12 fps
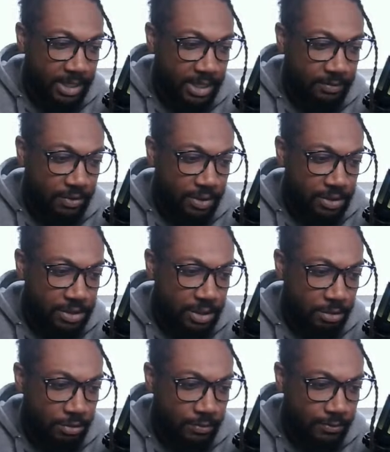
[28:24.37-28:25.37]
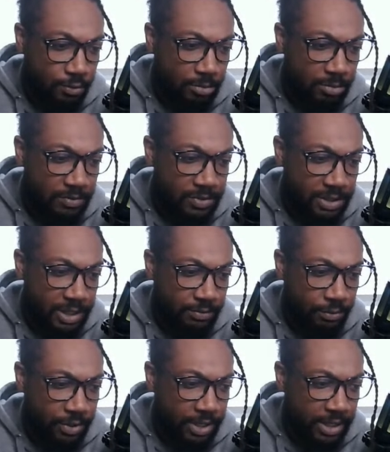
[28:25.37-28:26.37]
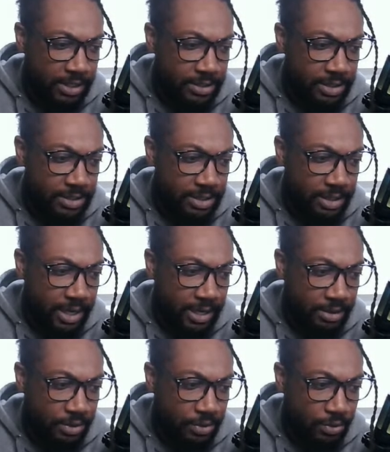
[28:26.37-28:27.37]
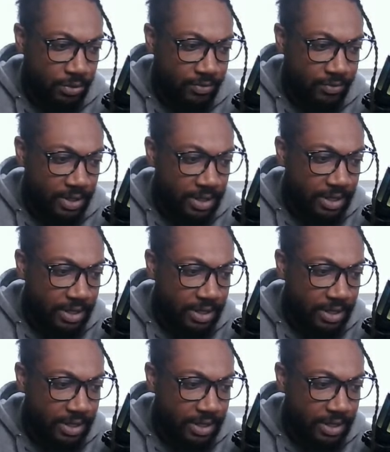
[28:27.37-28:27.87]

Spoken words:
If the southern form of slavery existed at the North,